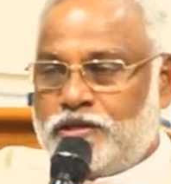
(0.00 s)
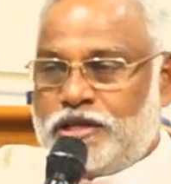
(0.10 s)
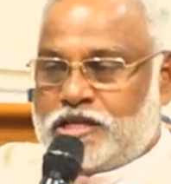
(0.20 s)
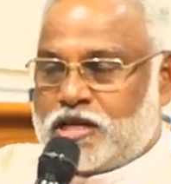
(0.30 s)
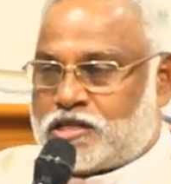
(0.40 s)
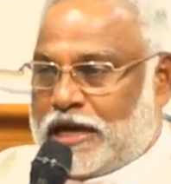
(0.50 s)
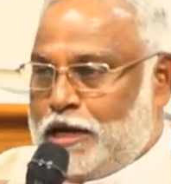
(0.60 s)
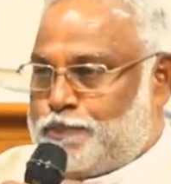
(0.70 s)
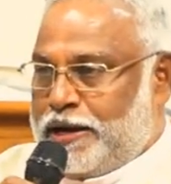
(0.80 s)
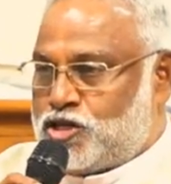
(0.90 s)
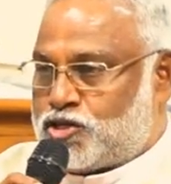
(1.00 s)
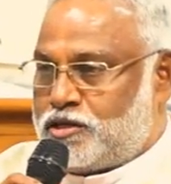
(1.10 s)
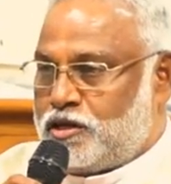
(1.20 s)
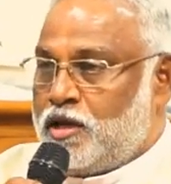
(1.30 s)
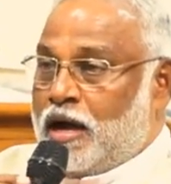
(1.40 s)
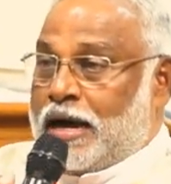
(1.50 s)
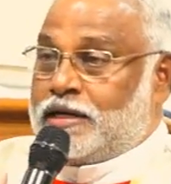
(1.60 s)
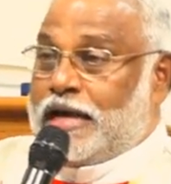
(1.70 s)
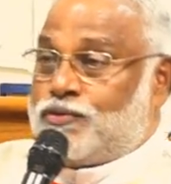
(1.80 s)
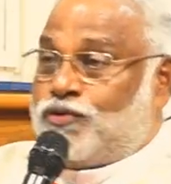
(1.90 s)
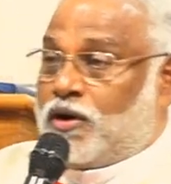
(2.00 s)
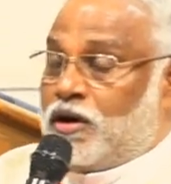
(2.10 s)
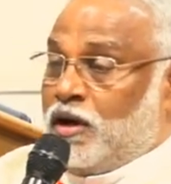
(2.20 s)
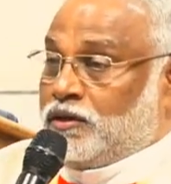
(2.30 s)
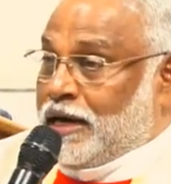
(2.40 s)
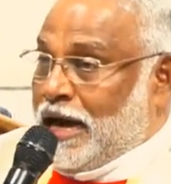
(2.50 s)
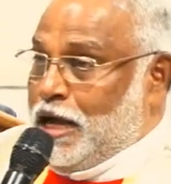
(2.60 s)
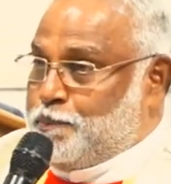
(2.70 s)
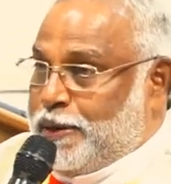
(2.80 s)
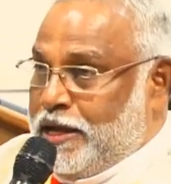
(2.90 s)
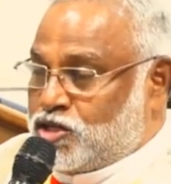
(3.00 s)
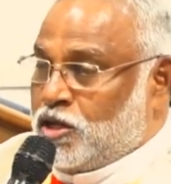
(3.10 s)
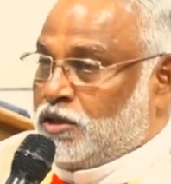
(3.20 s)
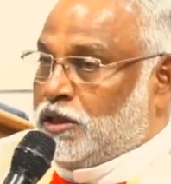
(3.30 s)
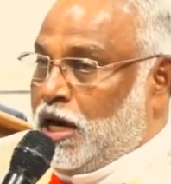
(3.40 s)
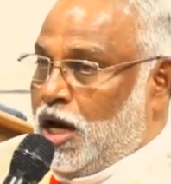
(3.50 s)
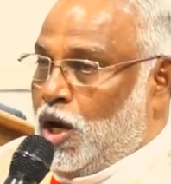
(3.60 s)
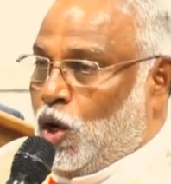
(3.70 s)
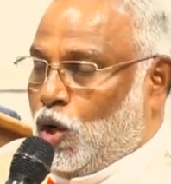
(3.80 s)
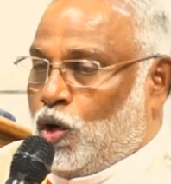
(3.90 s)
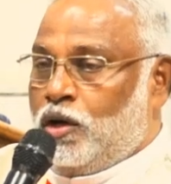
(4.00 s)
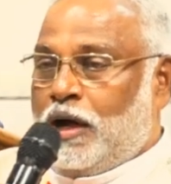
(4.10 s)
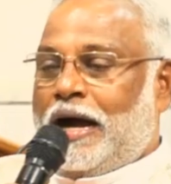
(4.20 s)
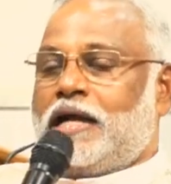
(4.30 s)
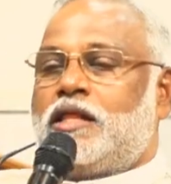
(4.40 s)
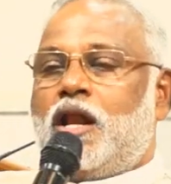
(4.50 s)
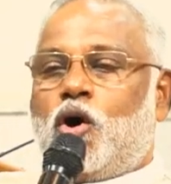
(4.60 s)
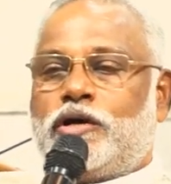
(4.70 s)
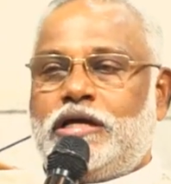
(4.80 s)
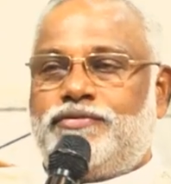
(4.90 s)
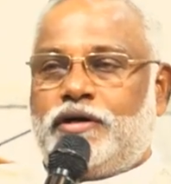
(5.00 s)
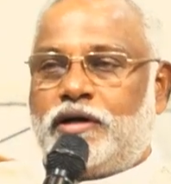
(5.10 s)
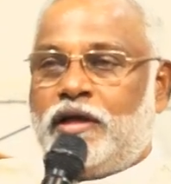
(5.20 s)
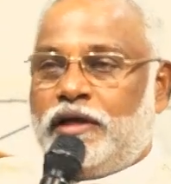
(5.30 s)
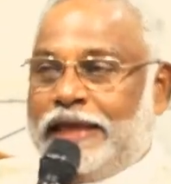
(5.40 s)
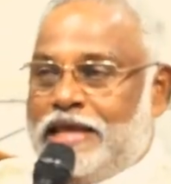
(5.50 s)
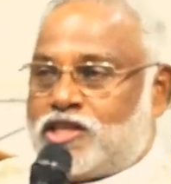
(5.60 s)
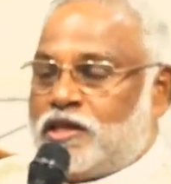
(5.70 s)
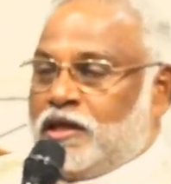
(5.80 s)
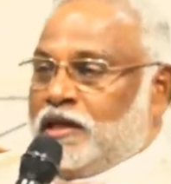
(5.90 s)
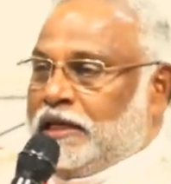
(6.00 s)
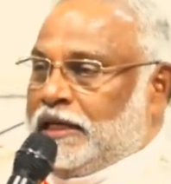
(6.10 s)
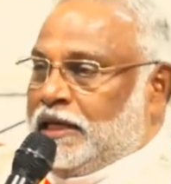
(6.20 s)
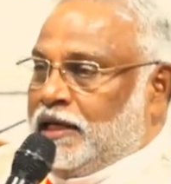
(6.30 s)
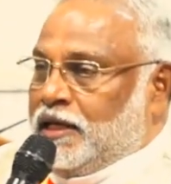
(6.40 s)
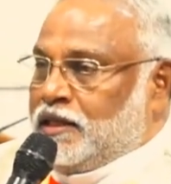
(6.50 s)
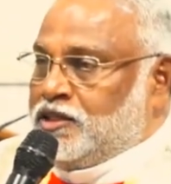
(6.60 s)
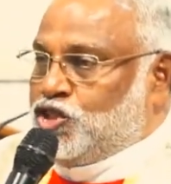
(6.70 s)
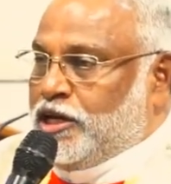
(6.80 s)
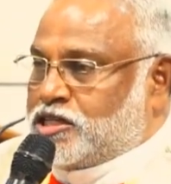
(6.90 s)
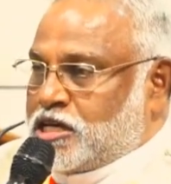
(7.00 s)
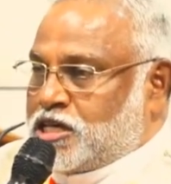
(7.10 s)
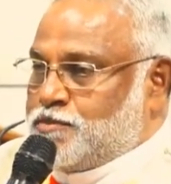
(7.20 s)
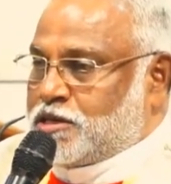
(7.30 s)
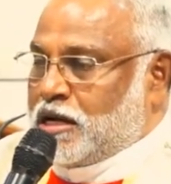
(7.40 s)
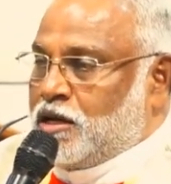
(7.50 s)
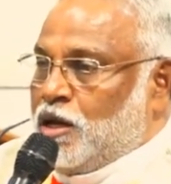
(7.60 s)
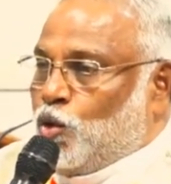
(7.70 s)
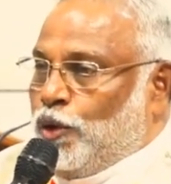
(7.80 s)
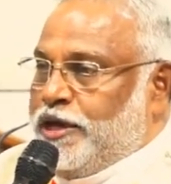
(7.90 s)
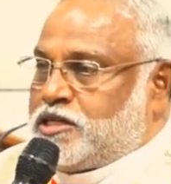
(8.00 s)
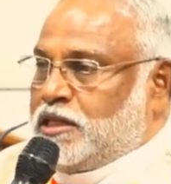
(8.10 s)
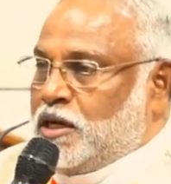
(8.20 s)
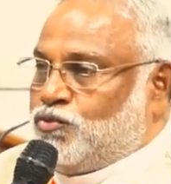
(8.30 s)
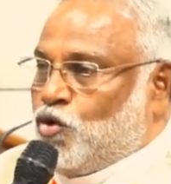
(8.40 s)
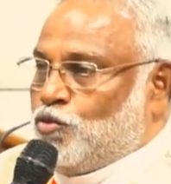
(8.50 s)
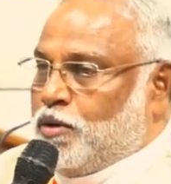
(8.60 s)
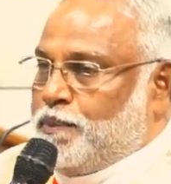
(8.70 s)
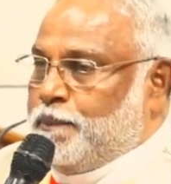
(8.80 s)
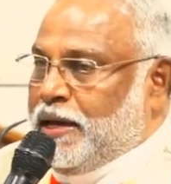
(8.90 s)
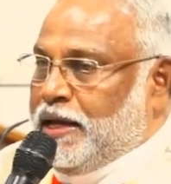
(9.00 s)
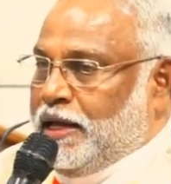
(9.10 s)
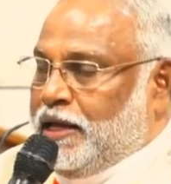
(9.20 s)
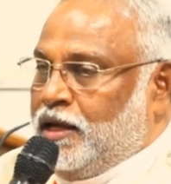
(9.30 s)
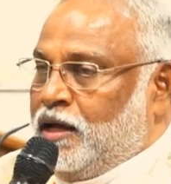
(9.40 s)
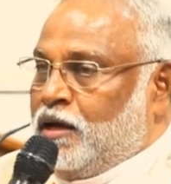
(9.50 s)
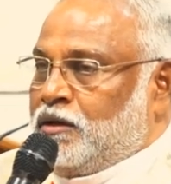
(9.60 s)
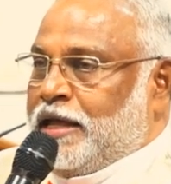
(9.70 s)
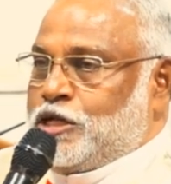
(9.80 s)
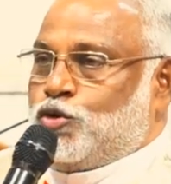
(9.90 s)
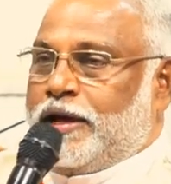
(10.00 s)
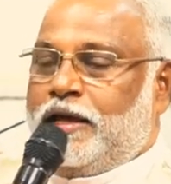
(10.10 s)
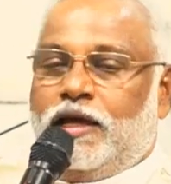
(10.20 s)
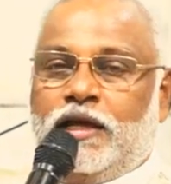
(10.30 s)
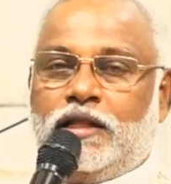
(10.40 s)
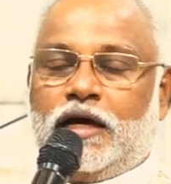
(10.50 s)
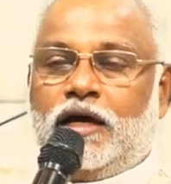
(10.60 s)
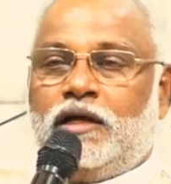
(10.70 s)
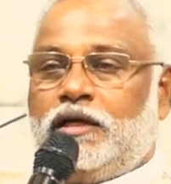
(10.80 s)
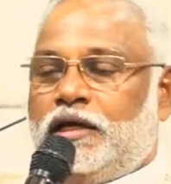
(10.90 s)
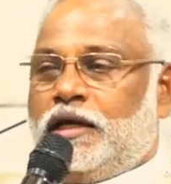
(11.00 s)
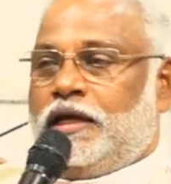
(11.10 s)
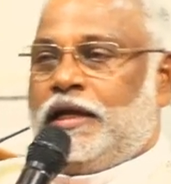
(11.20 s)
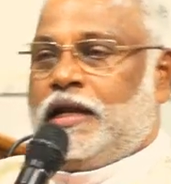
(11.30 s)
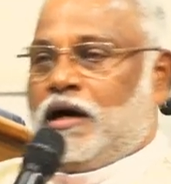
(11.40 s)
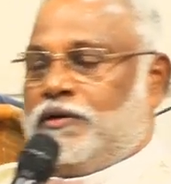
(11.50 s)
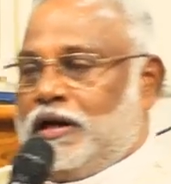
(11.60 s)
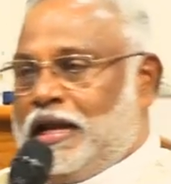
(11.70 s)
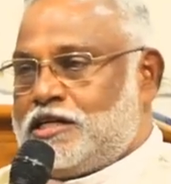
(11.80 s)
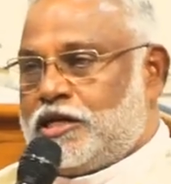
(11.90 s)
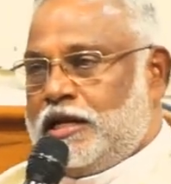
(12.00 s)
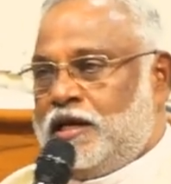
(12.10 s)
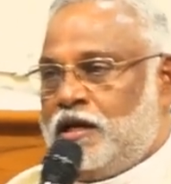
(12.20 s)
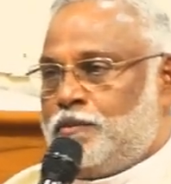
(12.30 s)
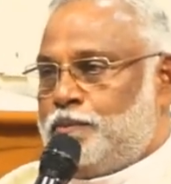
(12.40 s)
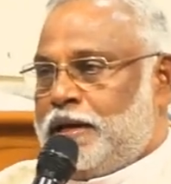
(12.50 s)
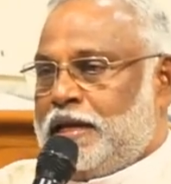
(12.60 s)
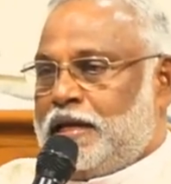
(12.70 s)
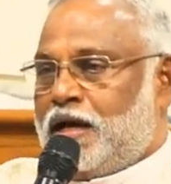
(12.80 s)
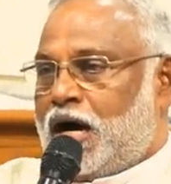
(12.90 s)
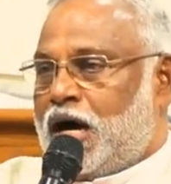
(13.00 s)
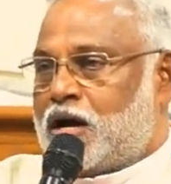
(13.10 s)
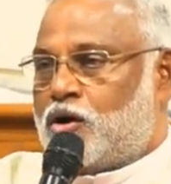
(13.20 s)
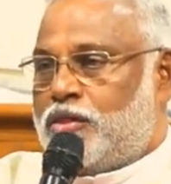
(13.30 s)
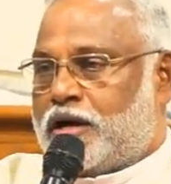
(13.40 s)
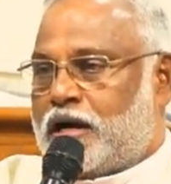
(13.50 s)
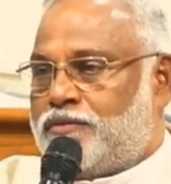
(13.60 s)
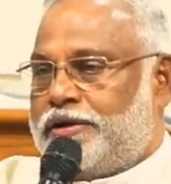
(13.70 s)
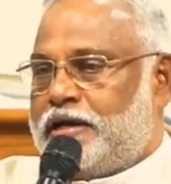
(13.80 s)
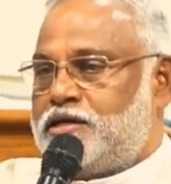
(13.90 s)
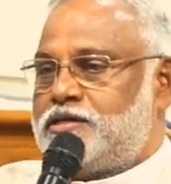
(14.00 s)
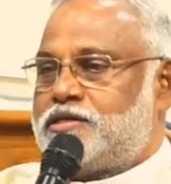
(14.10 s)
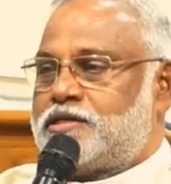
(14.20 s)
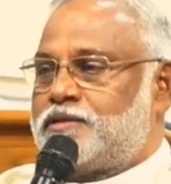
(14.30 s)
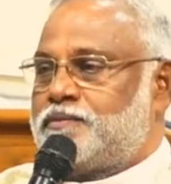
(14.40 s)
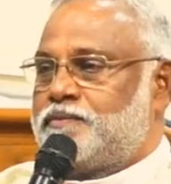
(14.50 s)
Jesus the high priest. And therefore, the high priest, the law, and the lawgiver is Jesus himself, who is in the womb of Mary. That's why in our litany, Mary, Ark of the Covenant.